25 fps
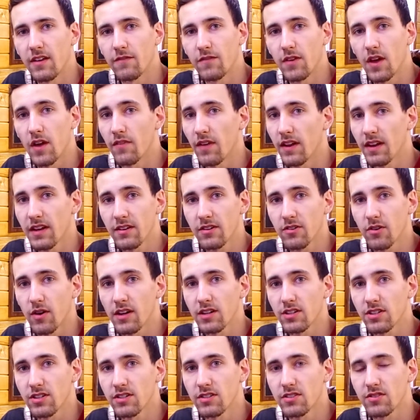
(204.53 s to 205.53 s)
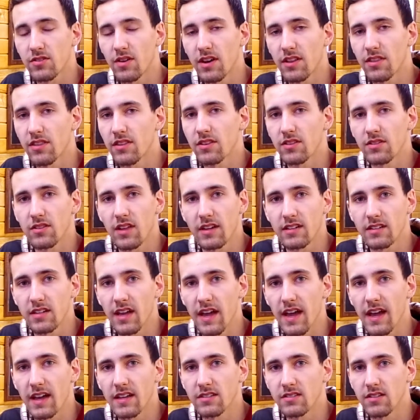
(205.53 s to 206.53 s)
If you have any questions or anything you'd like
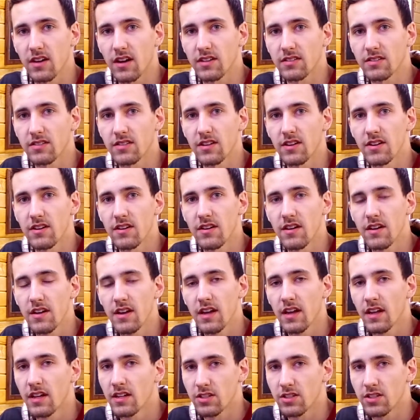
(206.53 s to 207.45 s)
to ask us here,